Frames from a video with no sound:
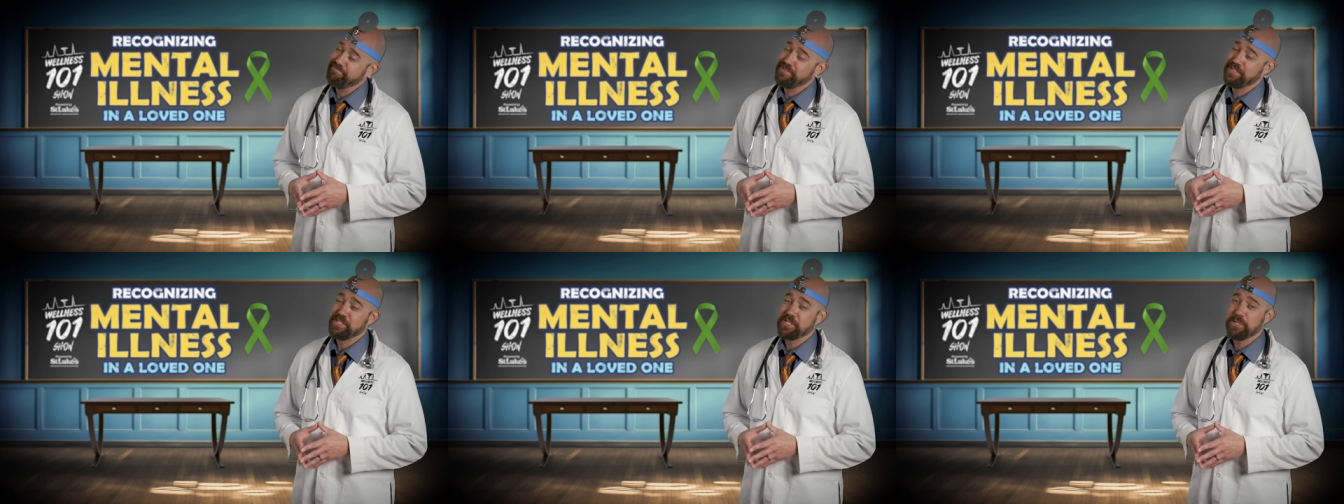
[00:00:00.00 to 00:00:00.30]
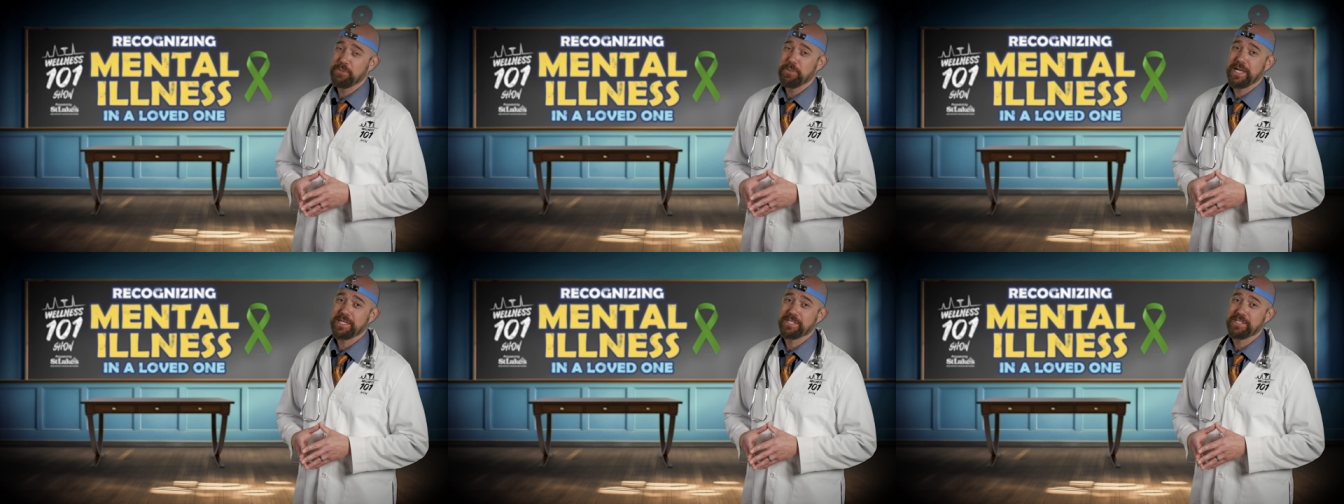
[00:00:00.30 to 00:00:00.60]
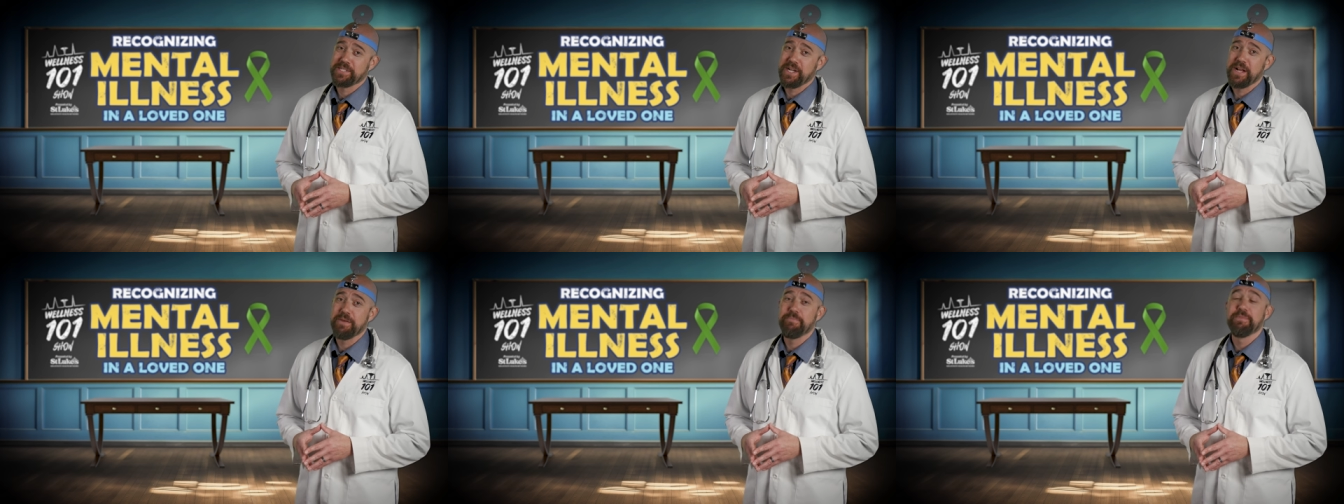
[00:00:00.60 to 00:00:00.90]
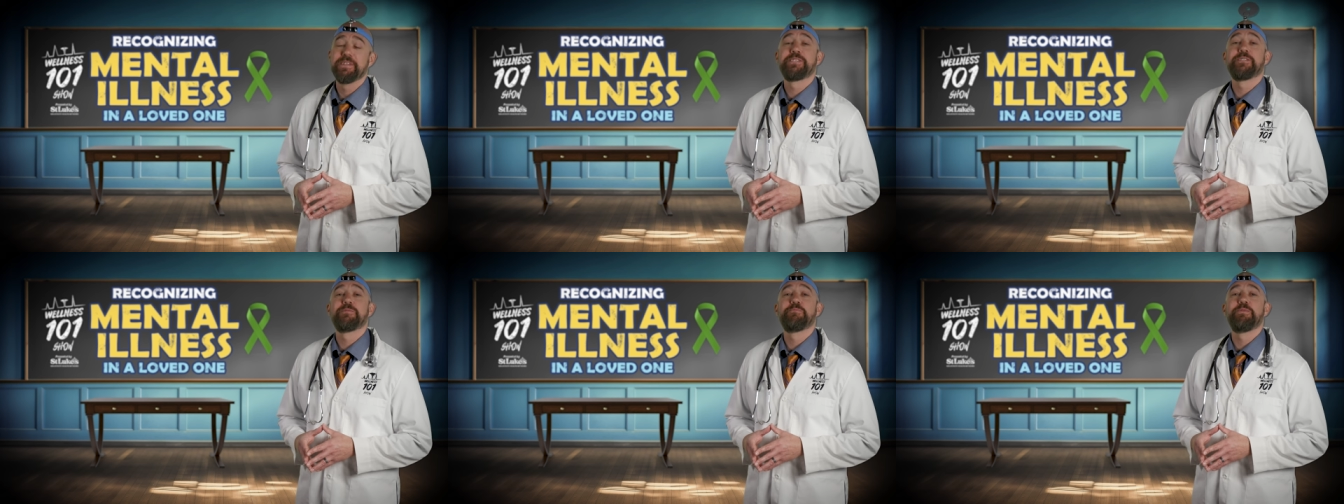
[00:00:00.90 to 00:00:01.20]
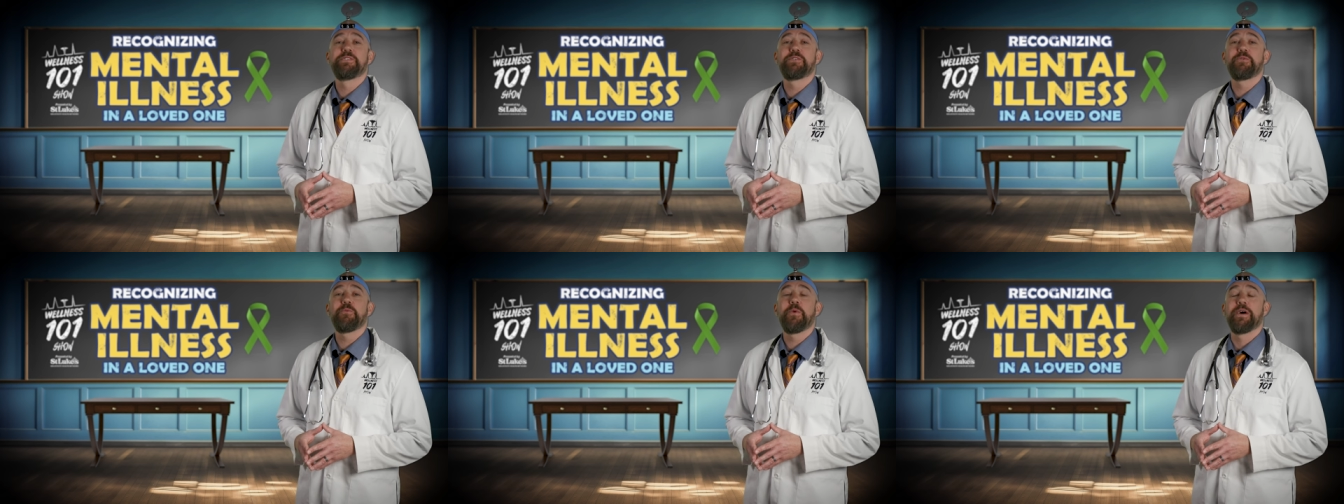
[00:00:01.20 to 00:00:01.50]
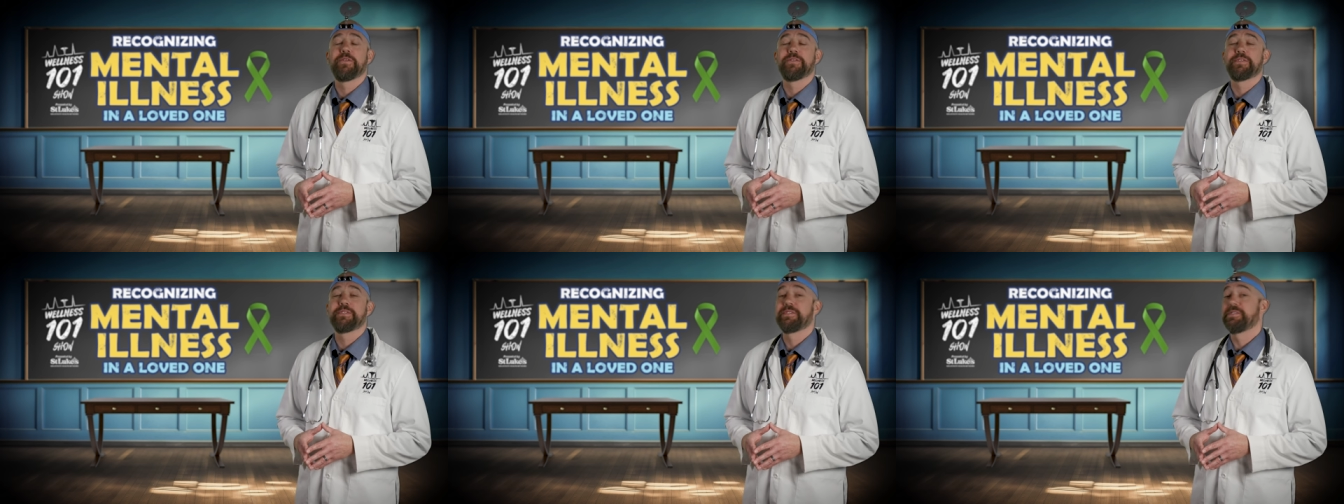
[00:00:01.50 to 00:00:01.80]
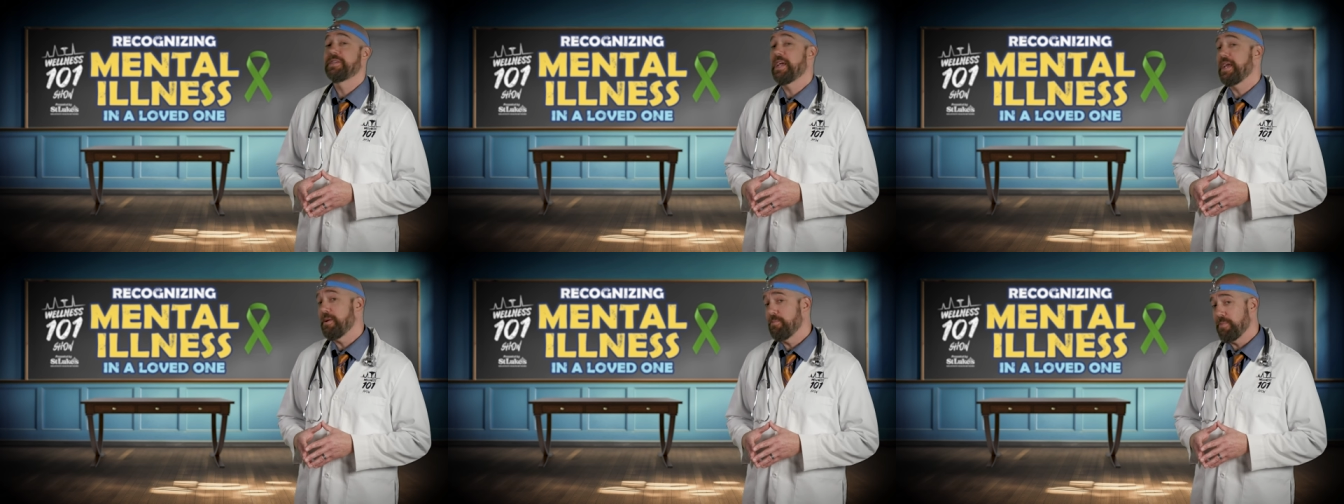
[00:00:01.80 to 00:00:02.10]
Until next time, this is Mr. Wellness
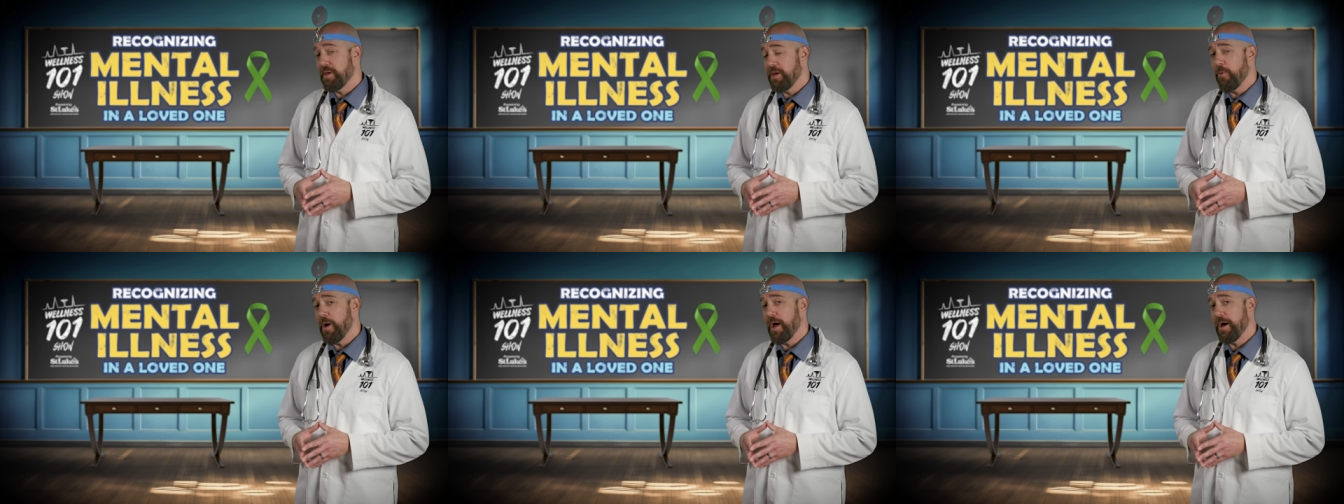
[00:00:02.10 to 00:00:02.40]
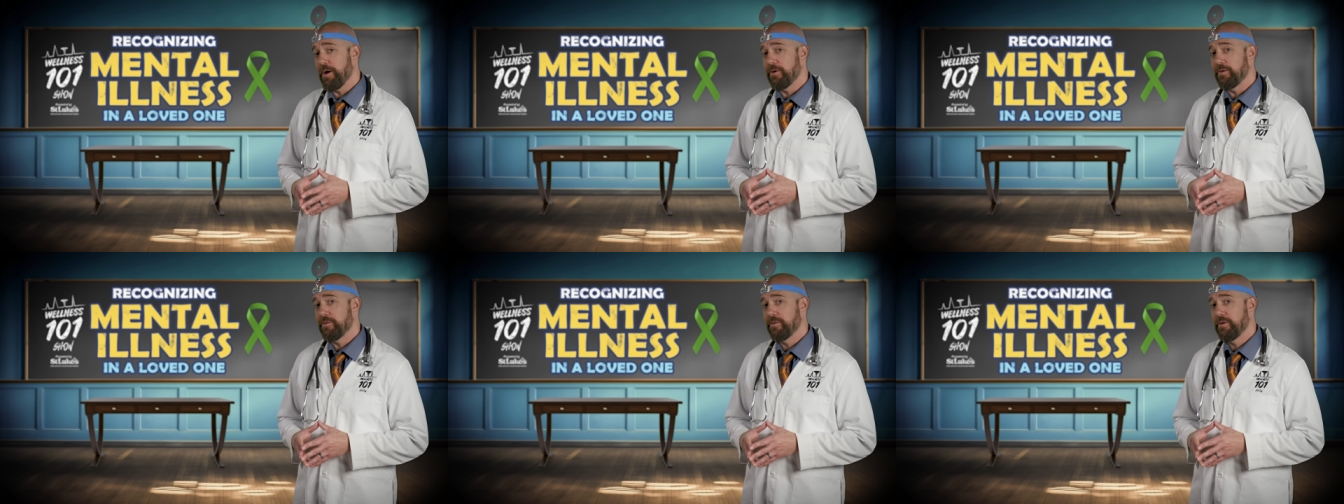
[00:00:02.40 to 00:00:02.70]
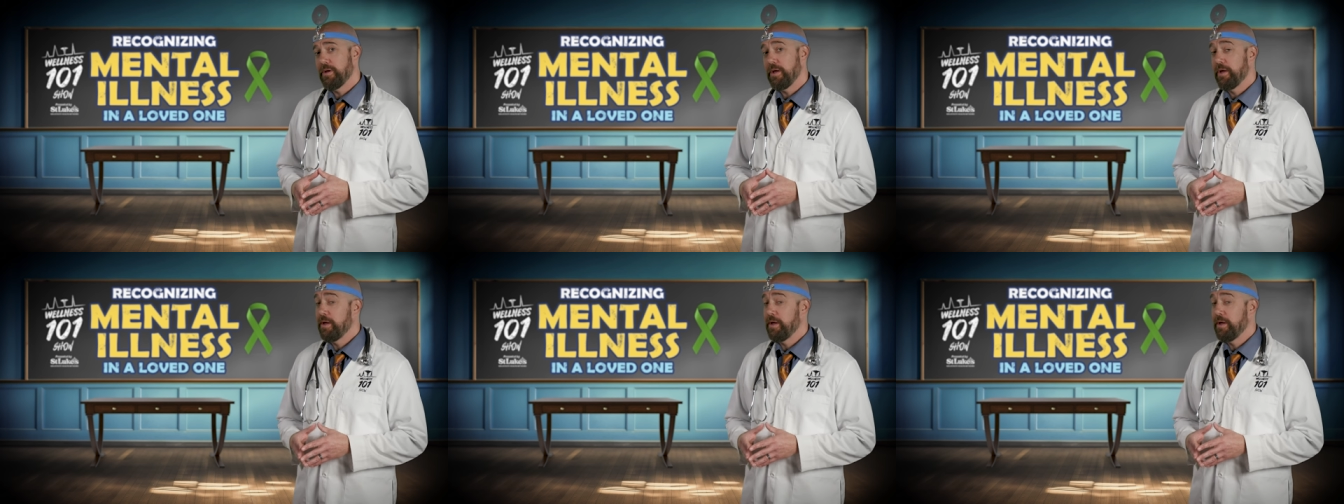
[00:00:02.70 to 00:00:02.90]
saying be well